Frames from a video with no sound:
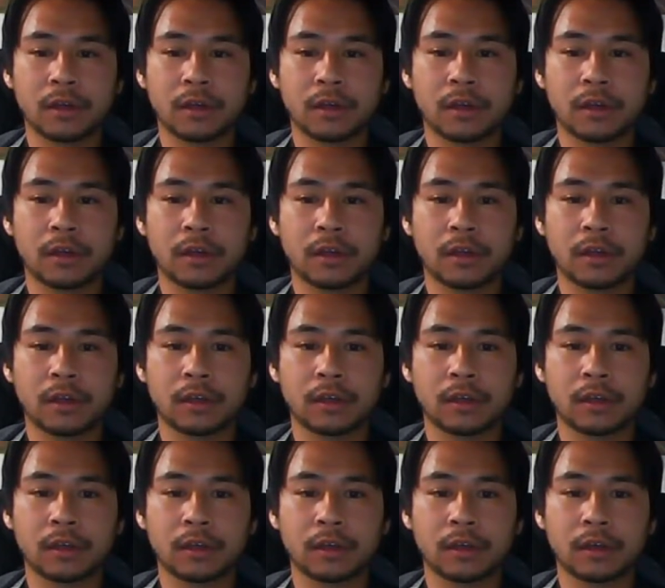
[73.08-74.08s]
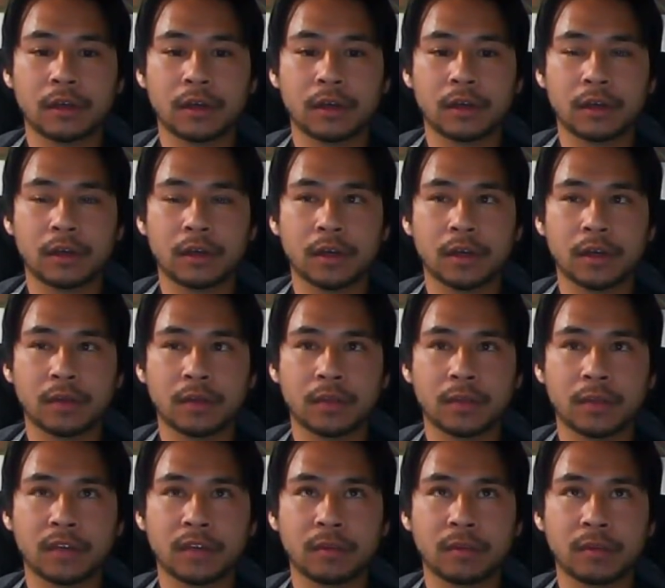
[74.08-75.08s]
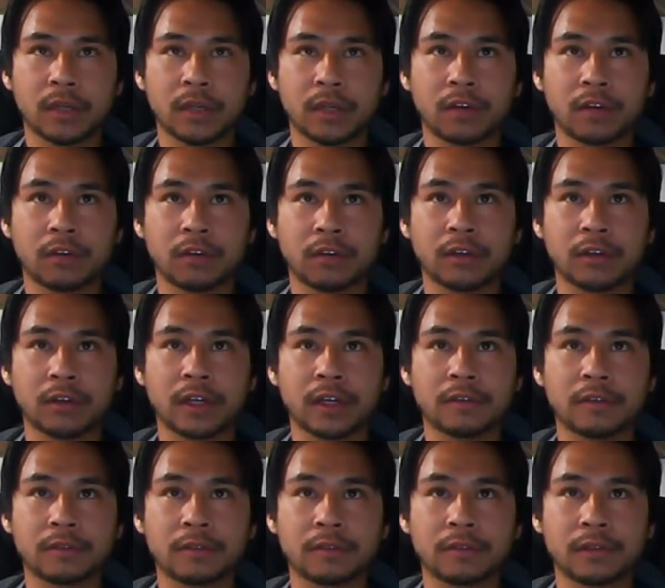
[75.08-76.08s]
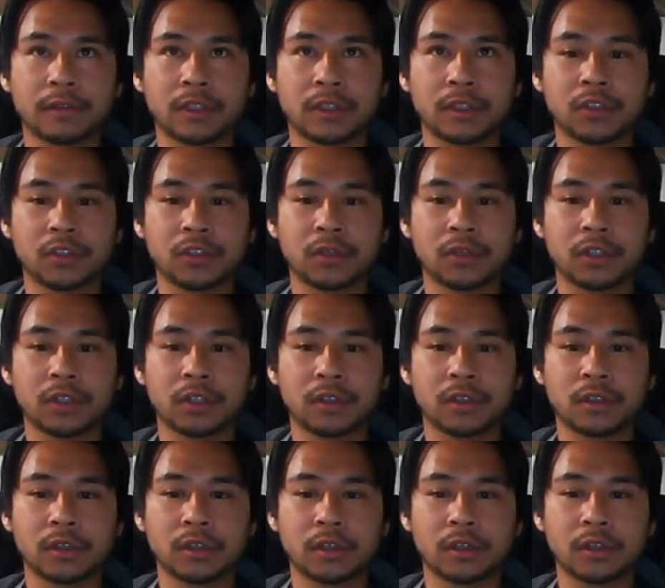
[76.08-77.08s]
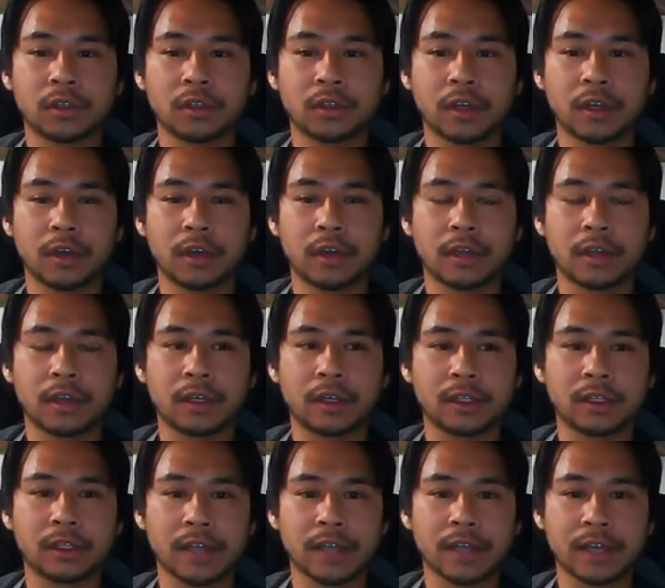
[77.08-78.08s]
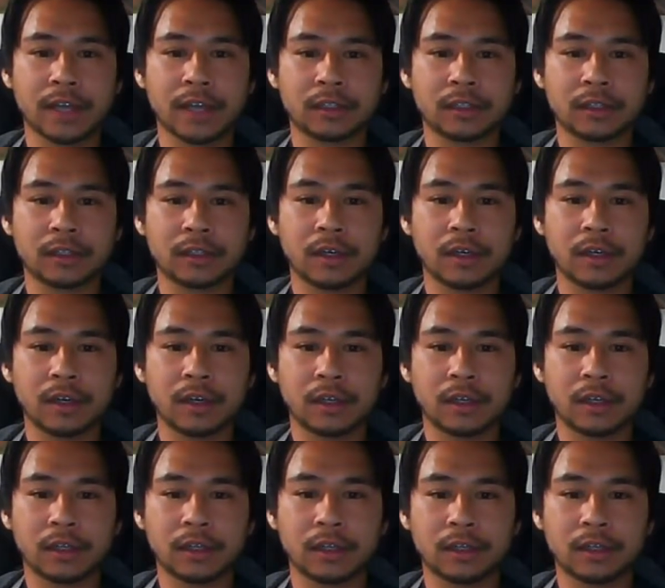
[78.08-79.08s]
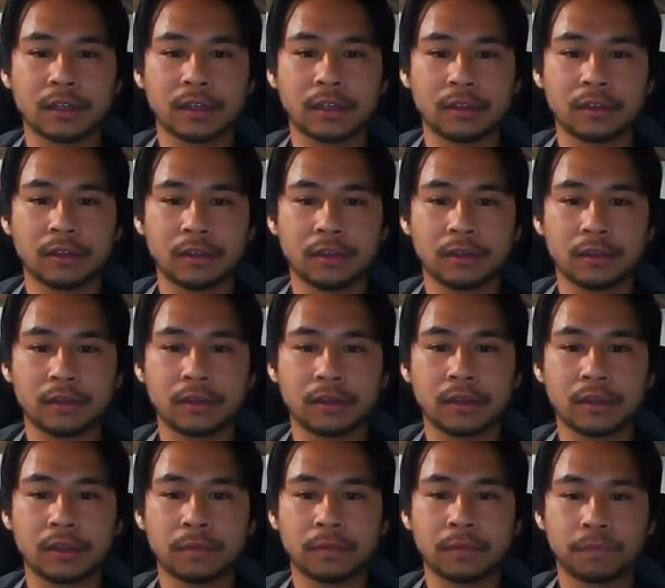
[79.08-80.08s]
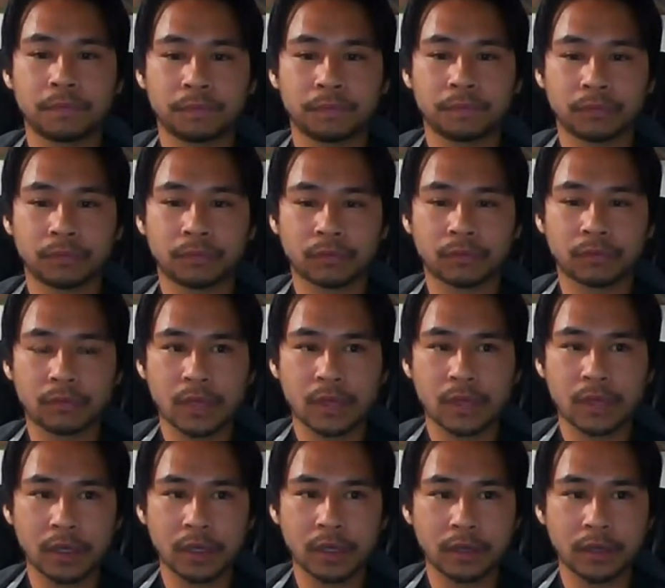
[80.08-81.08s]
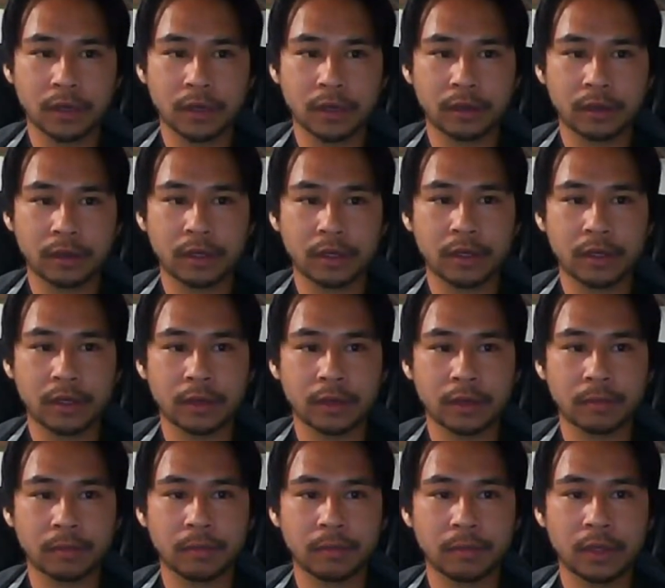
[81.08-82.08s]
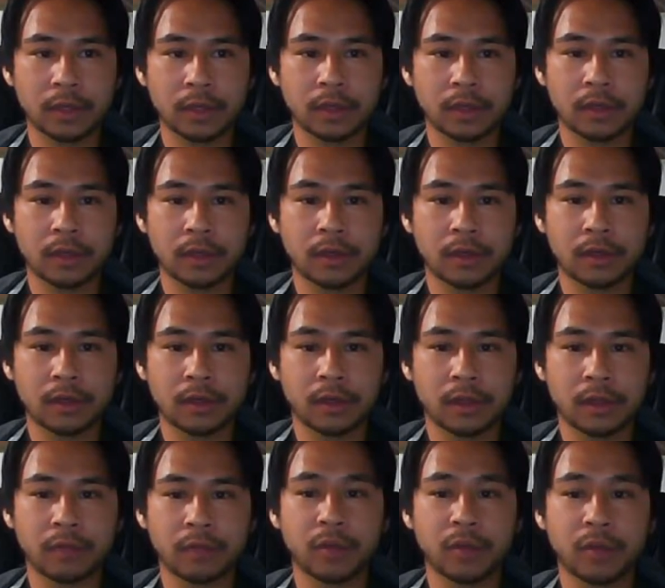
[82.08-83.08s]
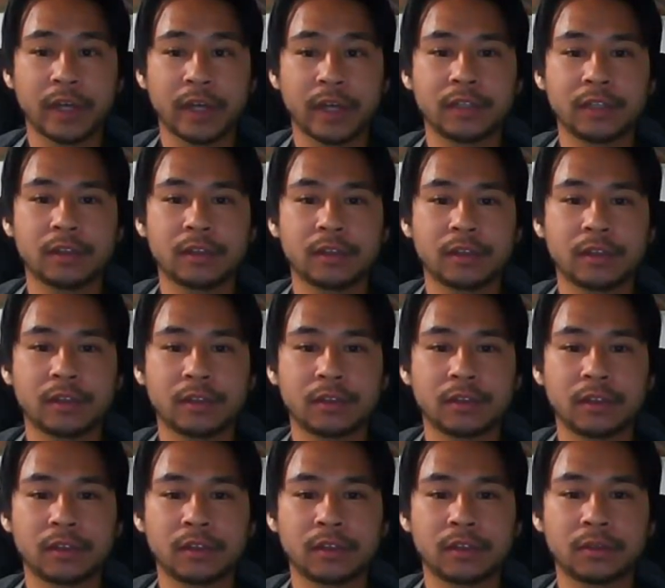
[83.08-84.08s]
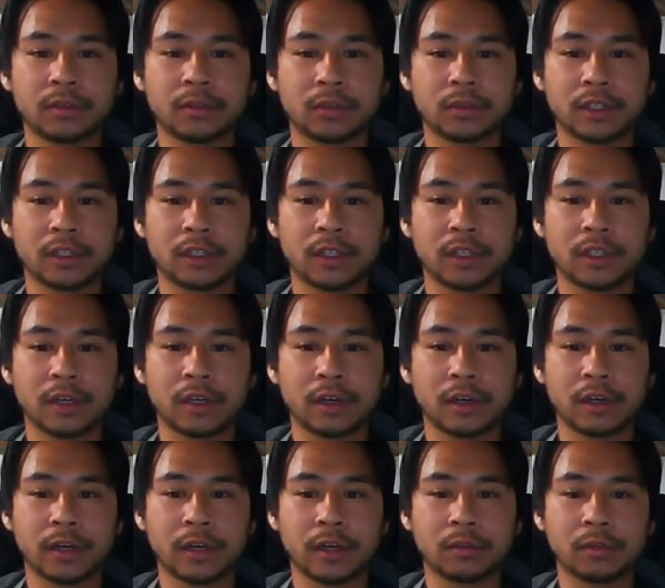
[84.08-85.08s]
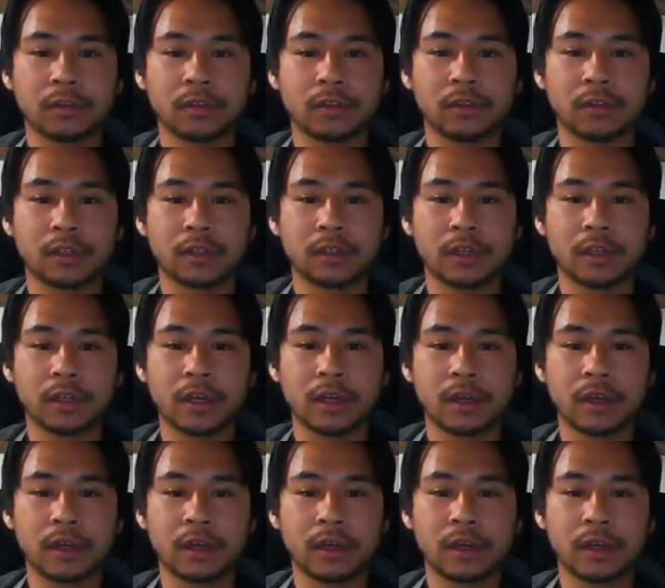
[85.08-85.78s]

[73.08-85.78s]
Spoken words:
and give them like a real life situation or an authentic task that they could use, and give praise to the students once they are able to do it,